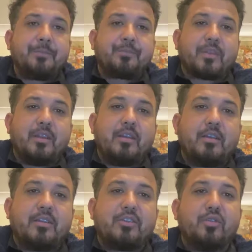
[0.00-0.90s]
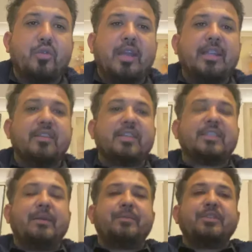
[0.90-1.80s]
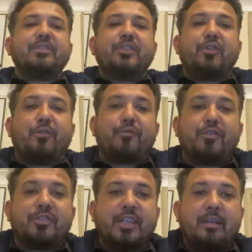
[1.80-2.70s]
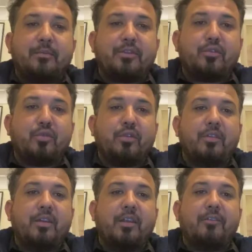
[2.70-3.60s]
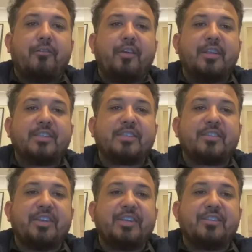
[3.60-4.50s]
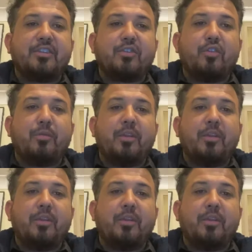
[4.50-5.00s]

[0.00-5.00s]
rule and exceptions thereof. The Salmon rule finds greater global